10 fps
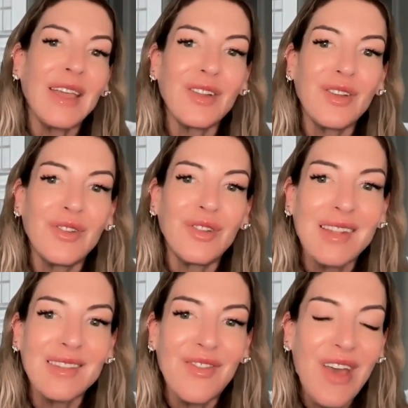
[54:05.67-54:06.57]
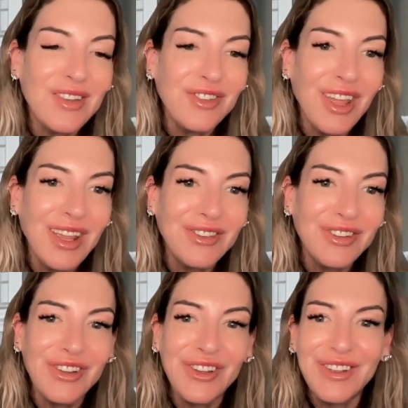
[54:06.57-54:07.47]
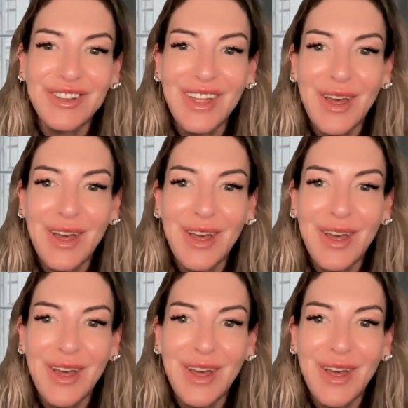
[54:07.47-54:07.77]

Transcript: include lots of educational,